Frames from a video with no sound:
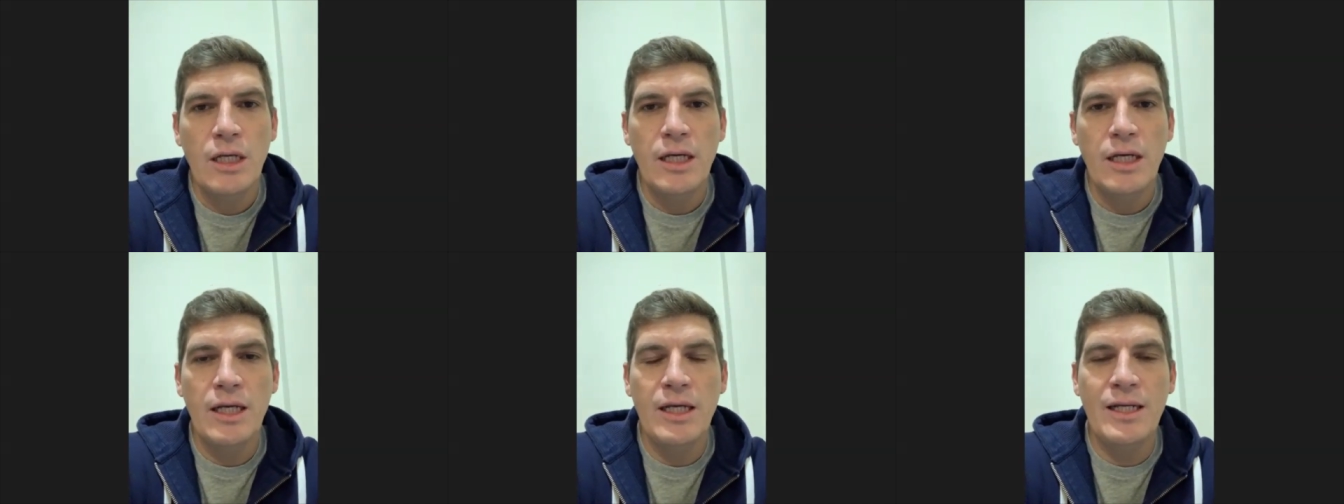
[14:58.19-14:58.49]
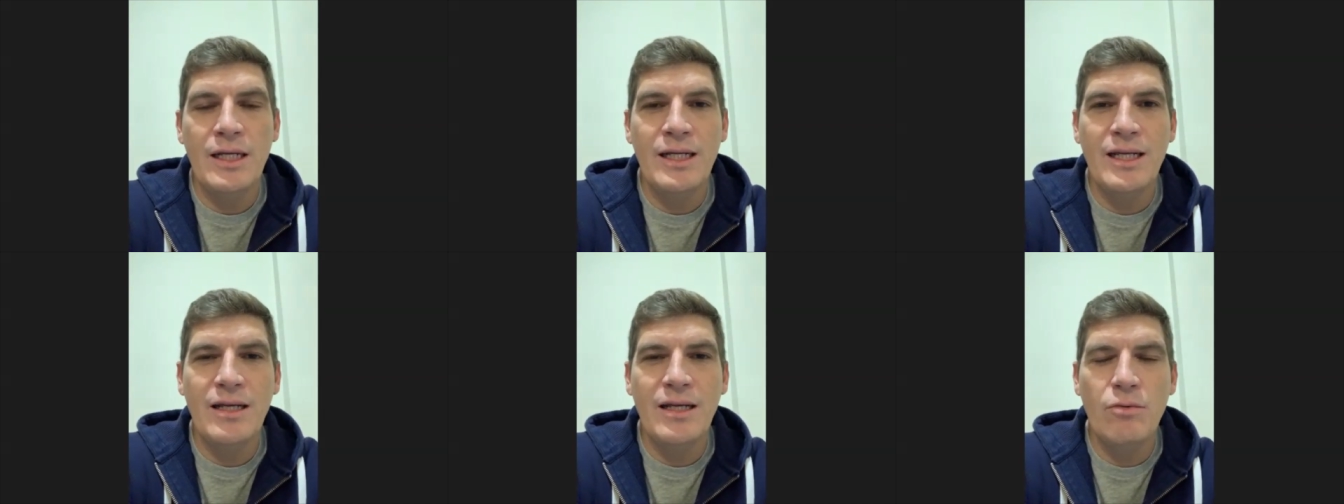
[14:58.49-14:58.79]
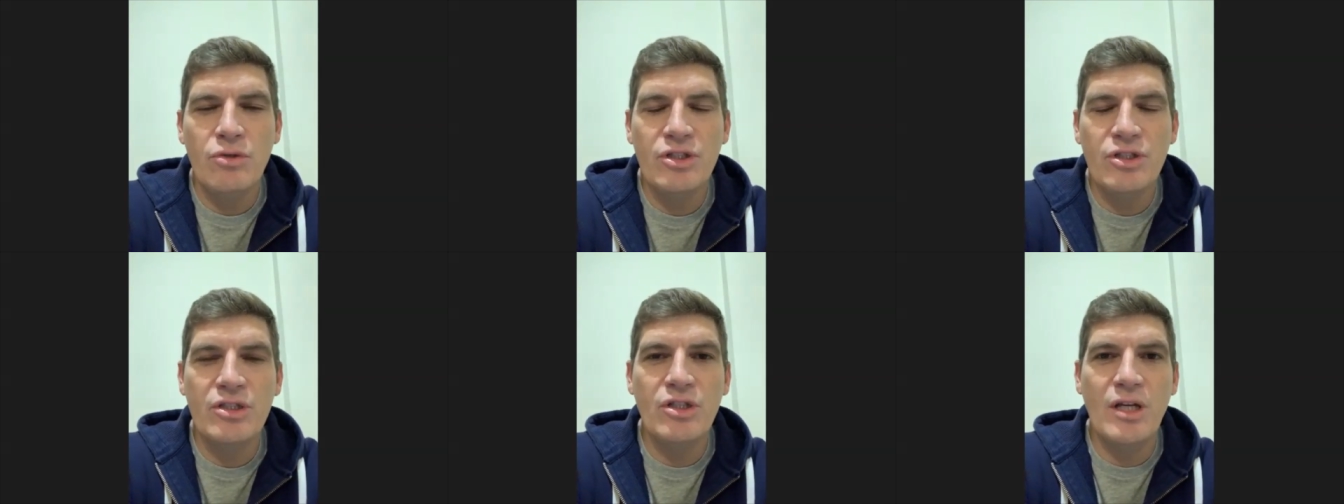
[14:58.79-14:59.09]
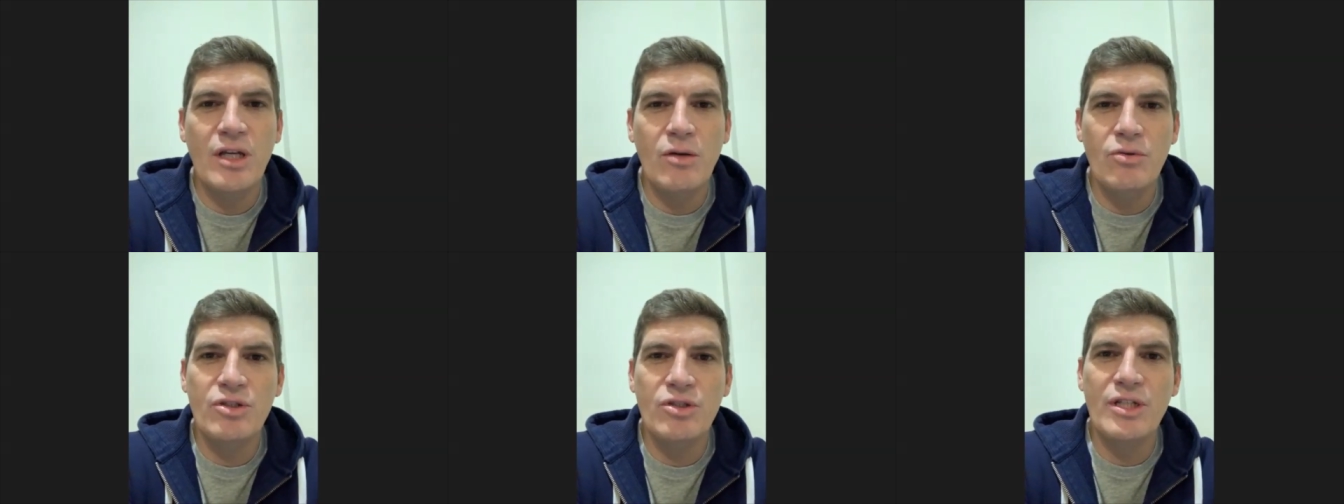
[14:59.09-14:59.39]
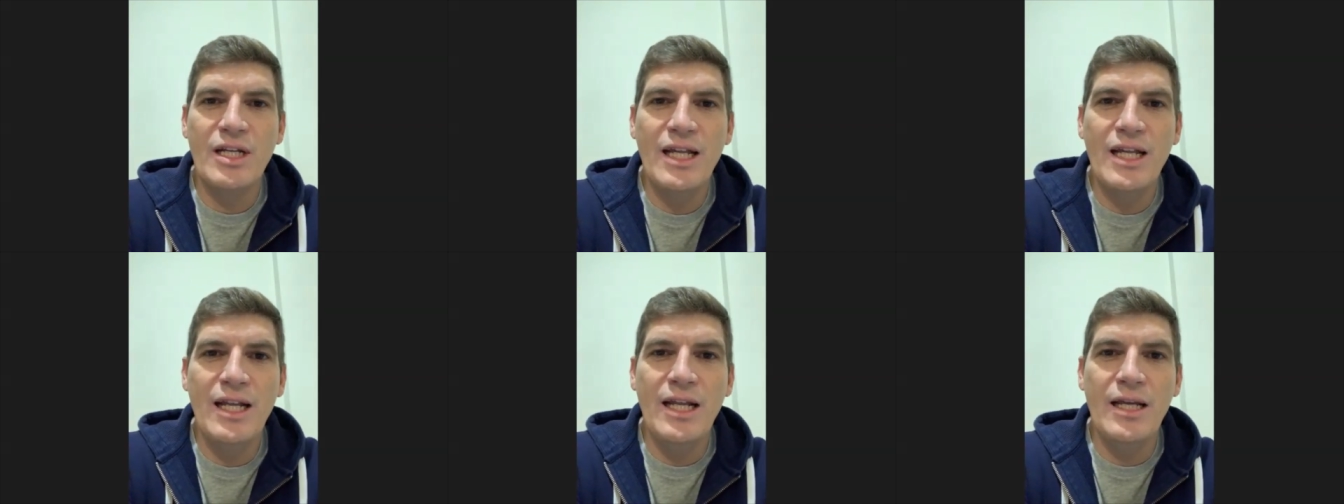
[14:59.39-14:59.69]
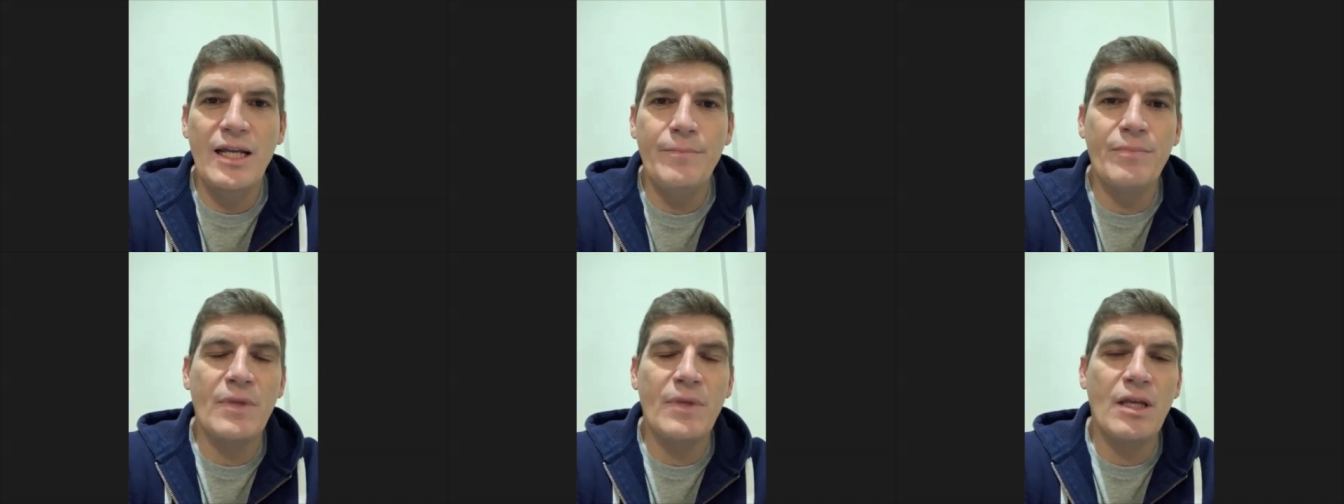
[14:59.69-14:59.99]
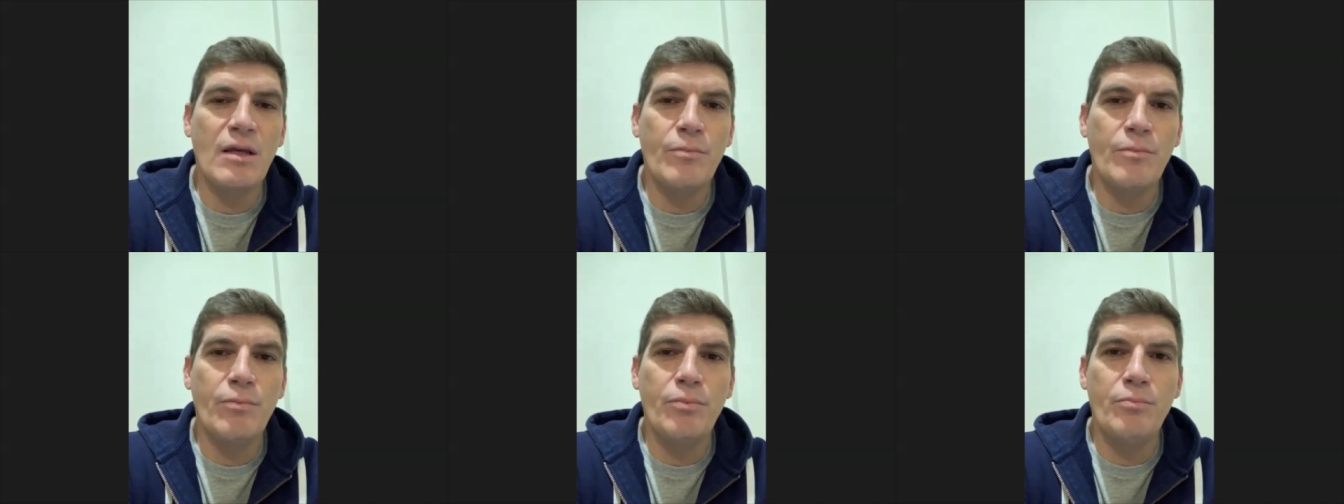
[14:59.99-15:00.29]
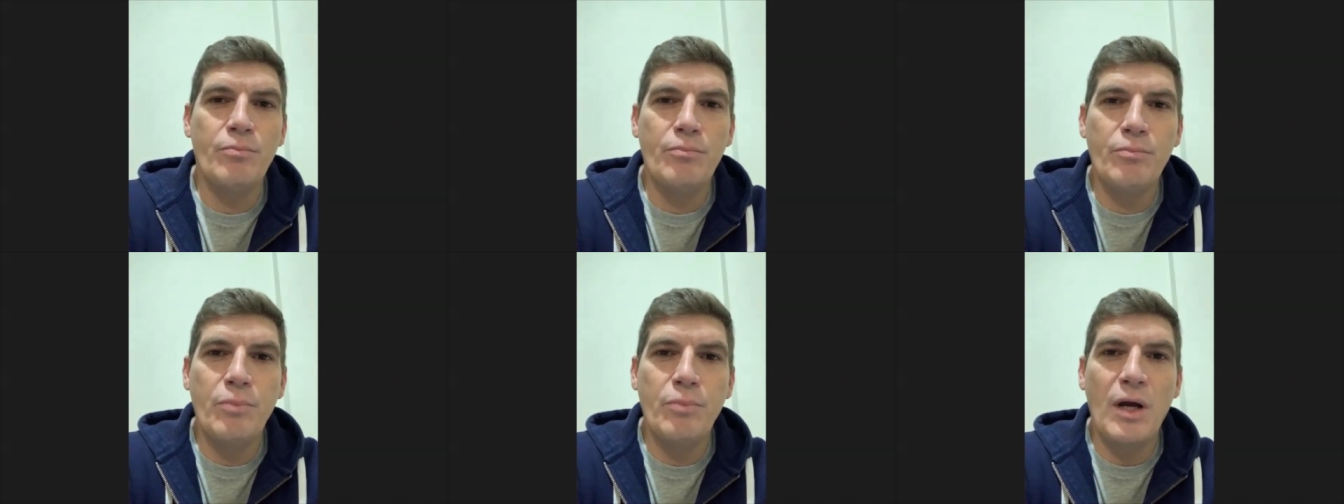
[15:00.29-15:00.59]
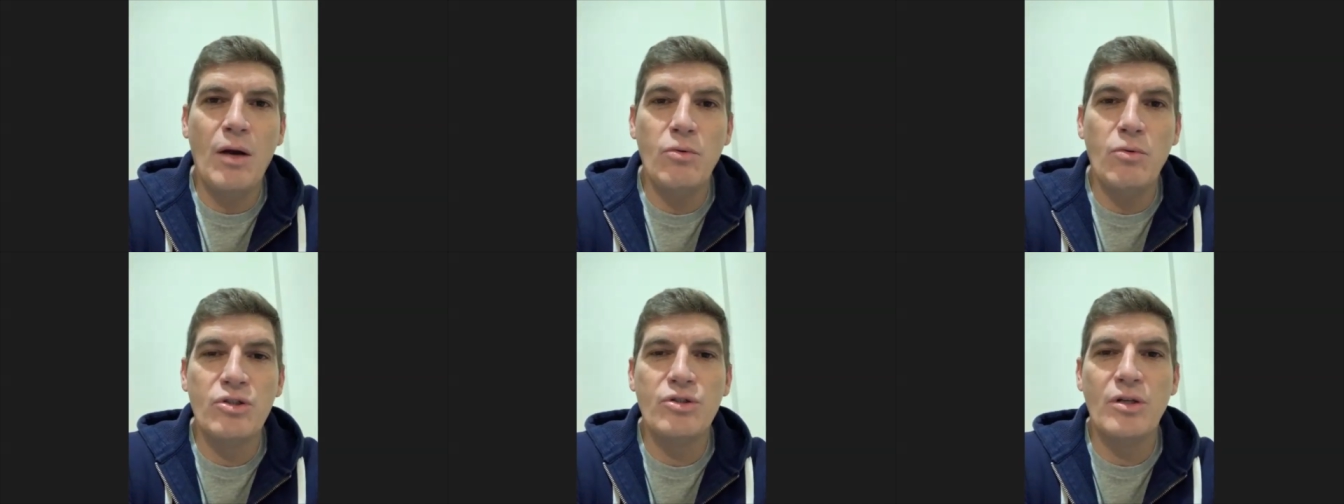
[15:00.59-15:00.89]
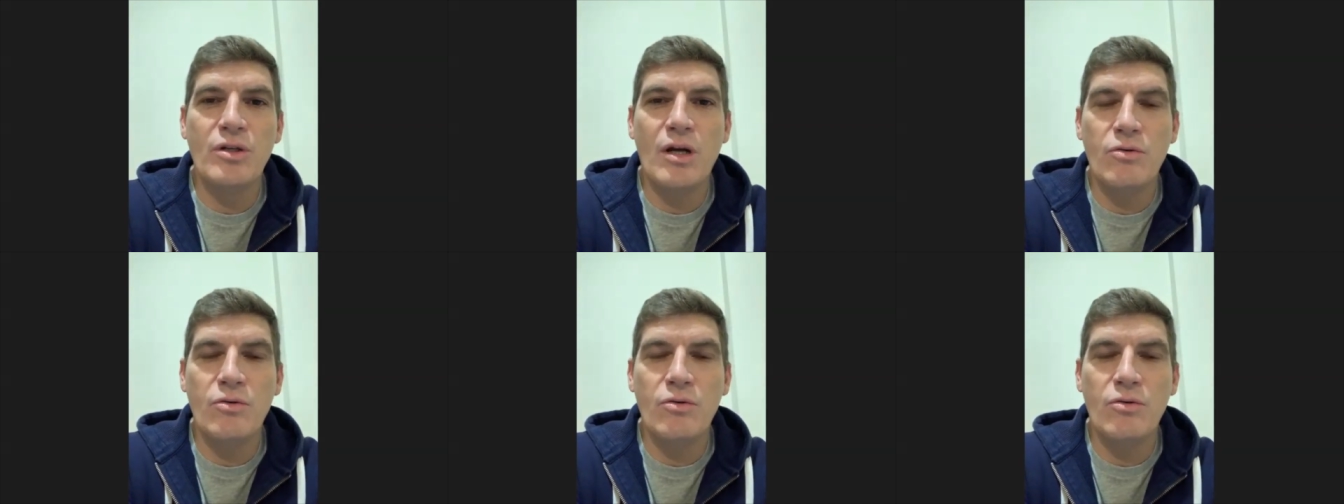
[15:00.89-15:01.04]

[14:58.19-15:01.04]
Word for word: and it was it was really I was I